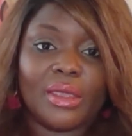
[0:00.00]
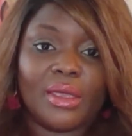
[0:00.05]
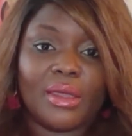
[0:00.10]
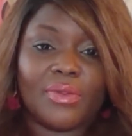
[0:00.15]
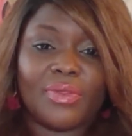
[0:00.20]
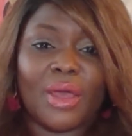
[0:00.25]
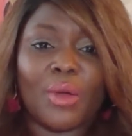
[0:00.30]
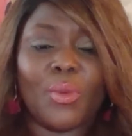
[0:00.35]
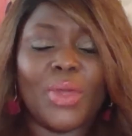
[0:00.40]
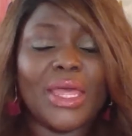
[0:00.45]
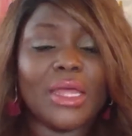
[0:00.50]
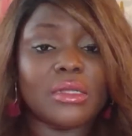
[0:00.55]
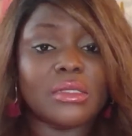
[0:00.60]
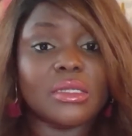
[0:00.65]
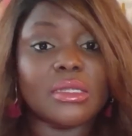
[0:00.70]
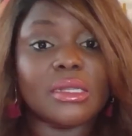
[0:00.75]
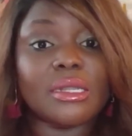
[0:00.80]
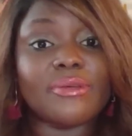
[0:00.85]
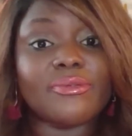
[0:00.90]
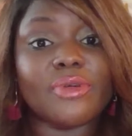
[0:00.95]
that we can
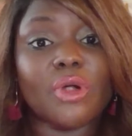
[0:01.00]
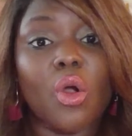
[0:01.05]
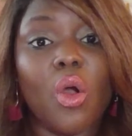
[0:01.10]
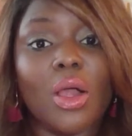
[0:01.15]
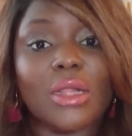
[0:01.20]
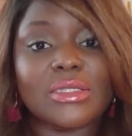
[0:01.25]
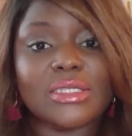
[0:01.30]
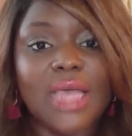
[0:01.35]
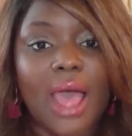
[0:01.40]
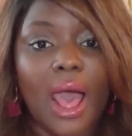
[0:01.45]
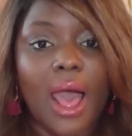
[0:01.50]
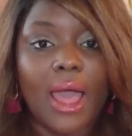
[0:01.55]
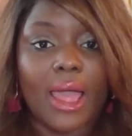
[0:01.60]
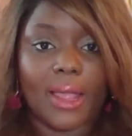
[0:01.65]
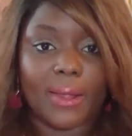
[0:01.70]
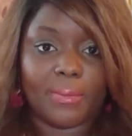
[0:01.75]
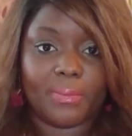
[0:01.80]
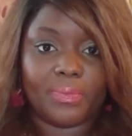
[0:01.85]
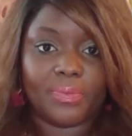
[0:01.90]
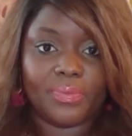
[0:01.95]
deliver on
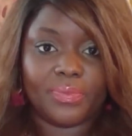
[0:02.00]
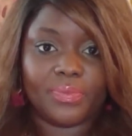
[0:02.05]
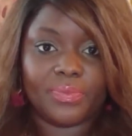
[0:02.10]
time,